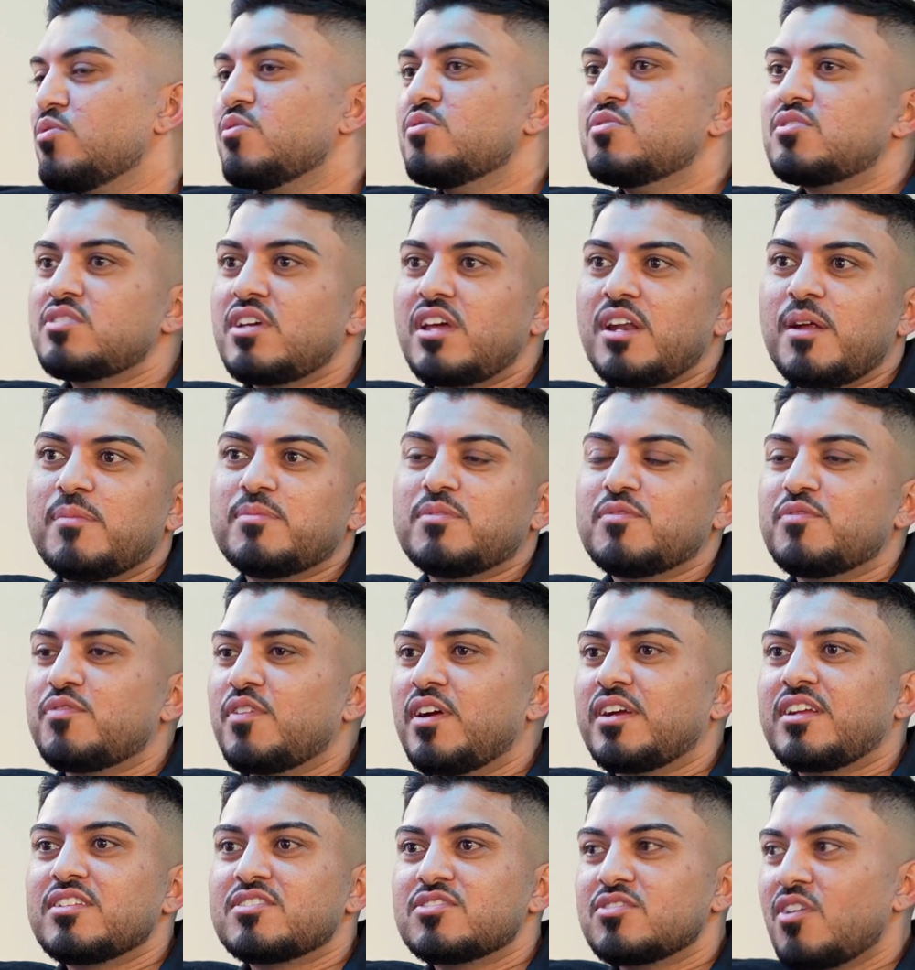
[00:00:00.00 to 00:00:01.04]
you set up the
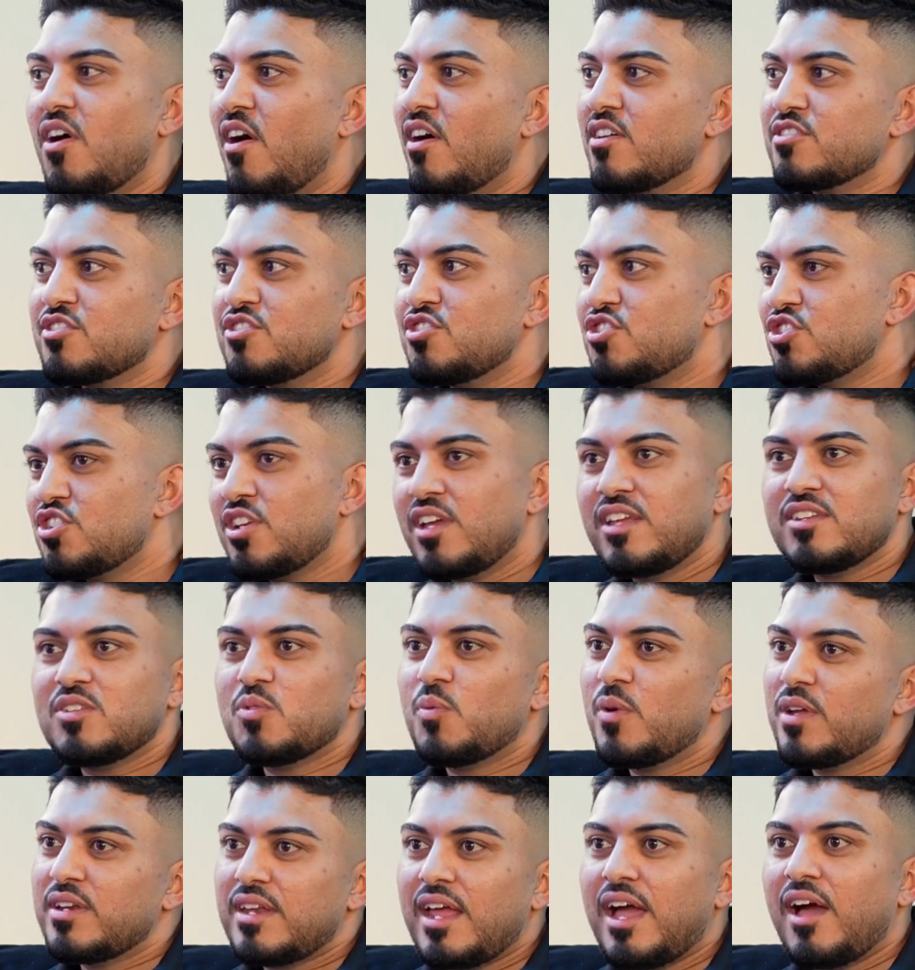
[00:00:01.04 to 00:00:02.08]
fucking songs and shit, and you
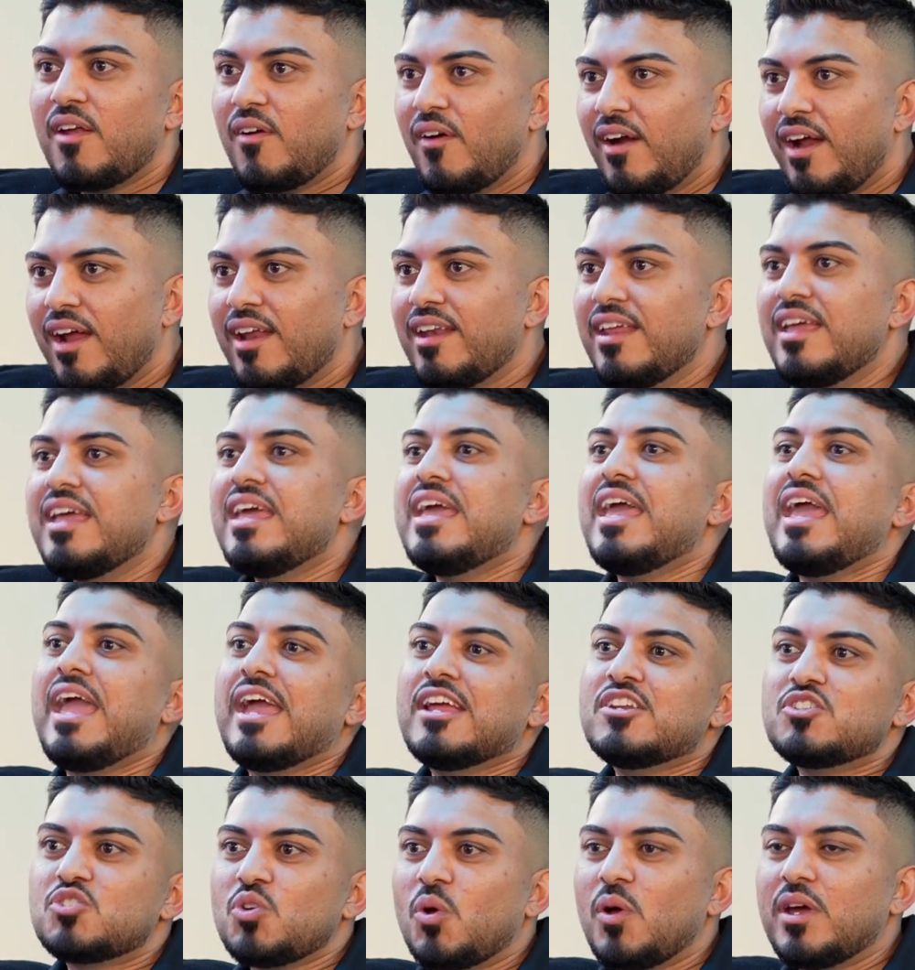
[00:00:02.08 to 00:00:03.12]
went down, right?
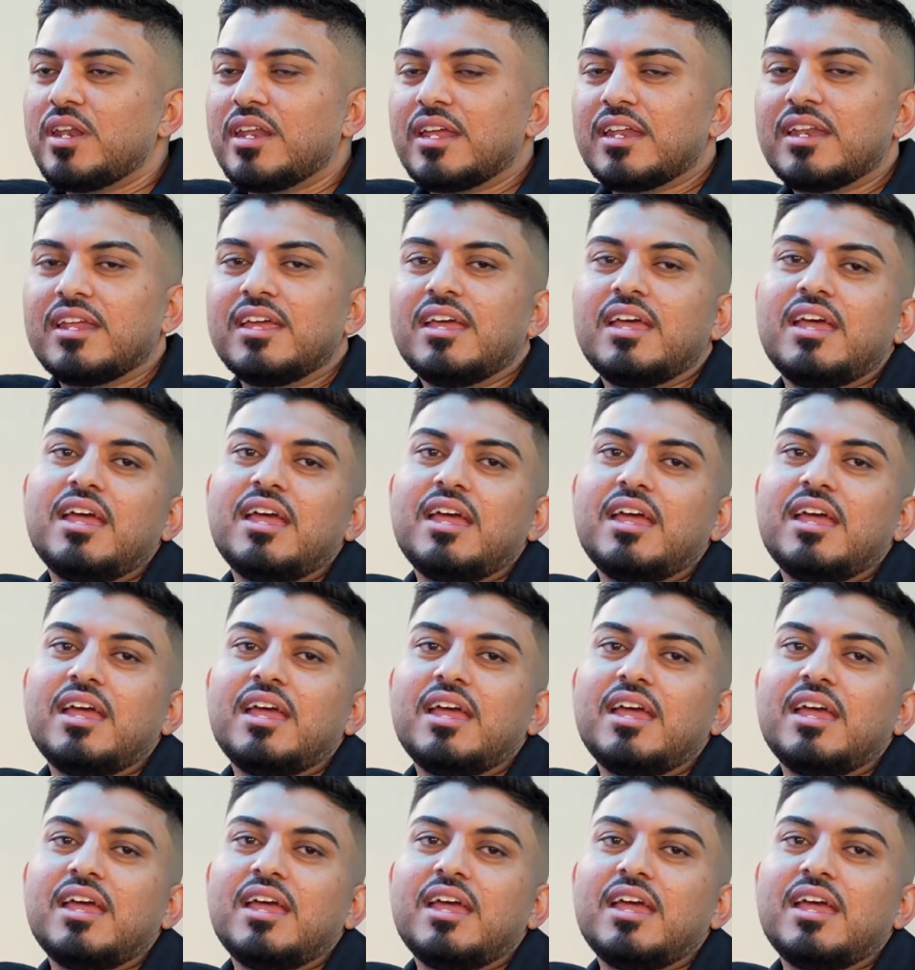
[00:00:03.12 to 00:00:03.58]
Enjoyed it.